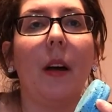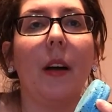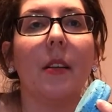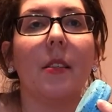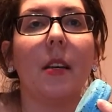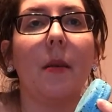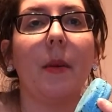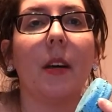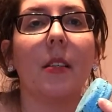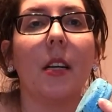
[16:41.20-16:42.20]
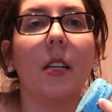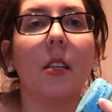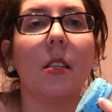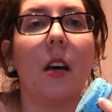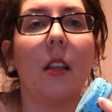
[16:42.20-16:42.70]
is it? Because I
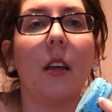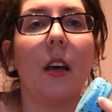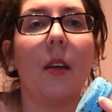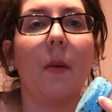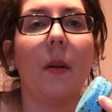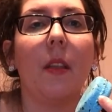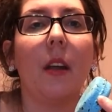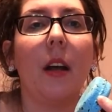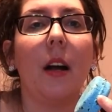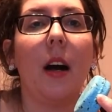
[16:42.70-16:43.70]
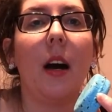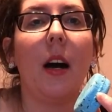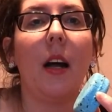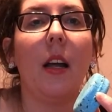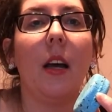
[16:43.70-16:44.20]
just saw the other one that I
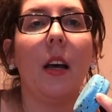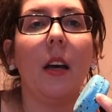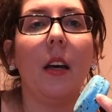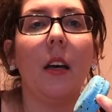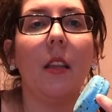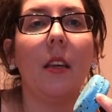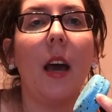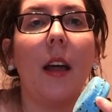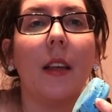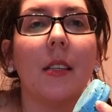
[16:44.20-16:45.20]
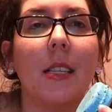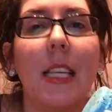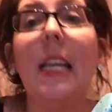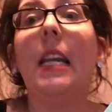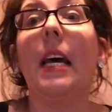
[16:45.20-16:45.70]
got. Yeah, the
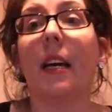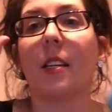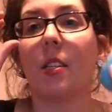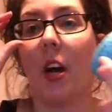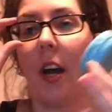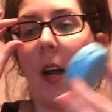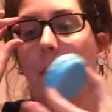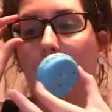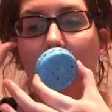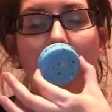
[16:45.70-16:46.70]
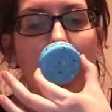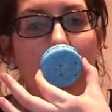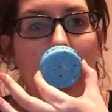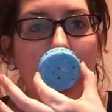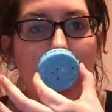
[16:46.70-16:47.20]
Scenic, sorry.
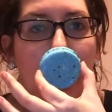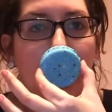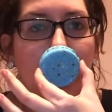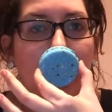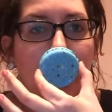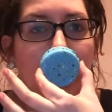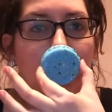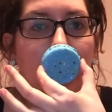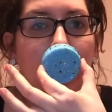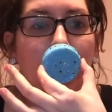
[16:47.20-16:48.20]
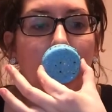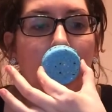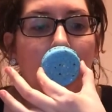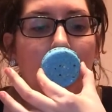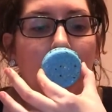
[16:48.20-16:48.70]

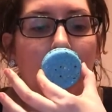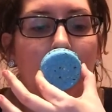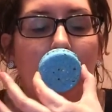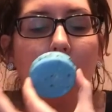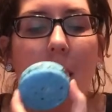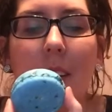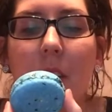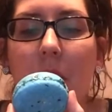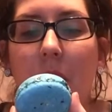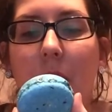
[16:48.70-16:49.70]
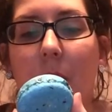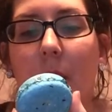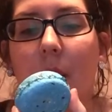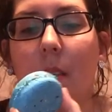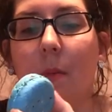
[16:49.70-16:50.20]
Actually, it does
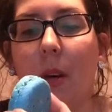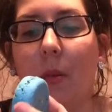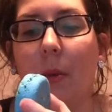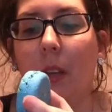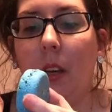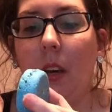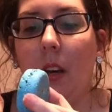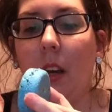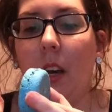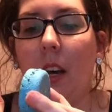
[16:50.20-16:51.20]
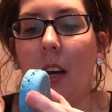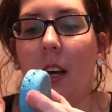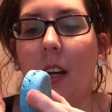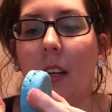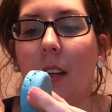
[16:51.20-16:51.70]
really smell really good.
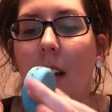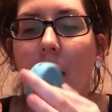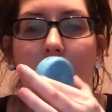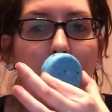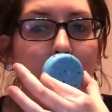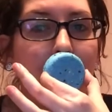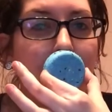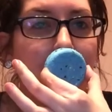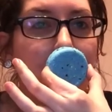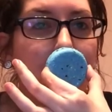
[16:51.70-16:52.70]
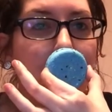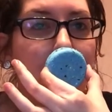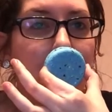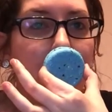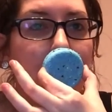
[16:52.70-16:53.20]

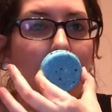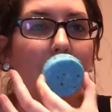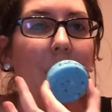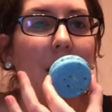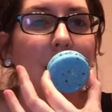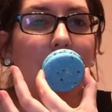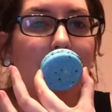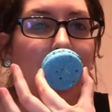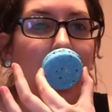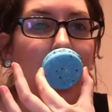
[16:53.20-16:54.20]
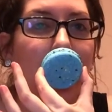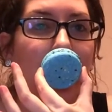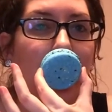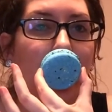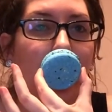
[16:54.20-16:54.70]
What is the scent?